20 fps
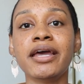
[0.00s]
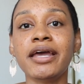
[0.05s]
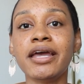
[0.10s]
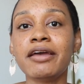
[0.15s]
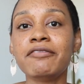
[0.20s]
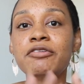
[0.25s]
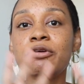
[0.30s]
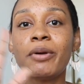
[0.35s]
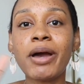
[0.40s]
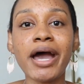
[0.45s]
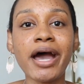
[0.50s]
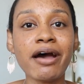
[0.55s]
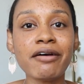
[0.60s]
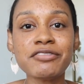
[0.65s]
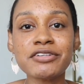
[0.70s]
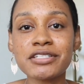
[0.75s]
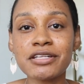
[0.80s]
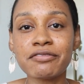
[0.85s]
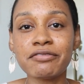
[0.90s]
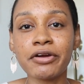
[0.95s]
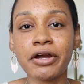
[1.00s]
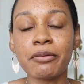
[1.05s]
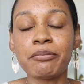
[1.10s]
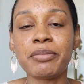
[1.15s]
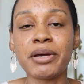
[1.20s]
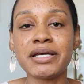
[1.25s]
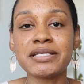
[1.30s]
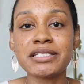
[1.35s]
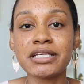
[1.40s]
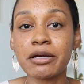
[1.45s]
If you have just a very
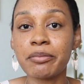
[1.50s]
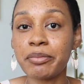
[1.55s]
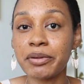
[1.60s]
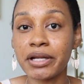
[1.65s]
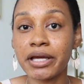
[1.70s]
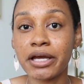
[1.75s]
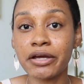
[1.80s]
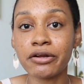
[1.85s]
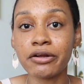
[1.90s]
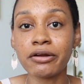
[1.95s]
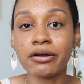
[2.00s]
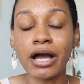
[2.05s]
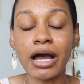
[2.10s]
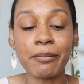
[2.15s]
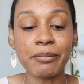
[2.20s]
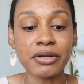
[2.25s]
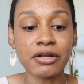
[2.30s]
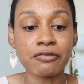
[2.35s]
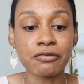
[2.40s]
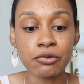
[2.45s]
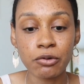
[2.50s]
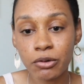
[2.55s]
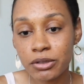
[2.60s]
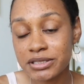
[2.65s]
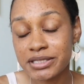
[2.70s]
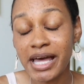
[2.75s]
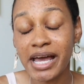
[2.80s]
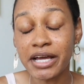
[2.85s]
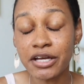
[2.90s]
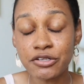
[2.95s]
basic planner, I mean, of course
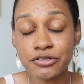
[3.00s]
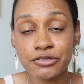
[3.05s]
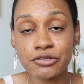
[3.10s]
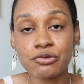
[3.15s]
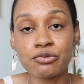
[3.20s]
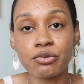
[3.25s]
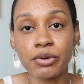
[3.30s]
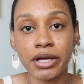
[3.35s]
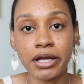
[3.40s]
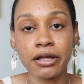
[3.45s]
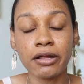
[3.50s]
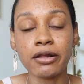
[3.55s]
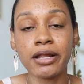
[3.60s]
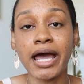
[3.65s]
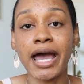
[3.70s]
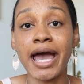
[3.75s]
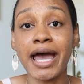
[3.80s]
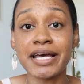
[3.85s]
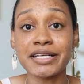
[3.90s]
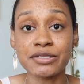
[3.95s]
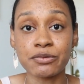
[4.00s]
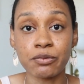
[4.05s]
that could do well as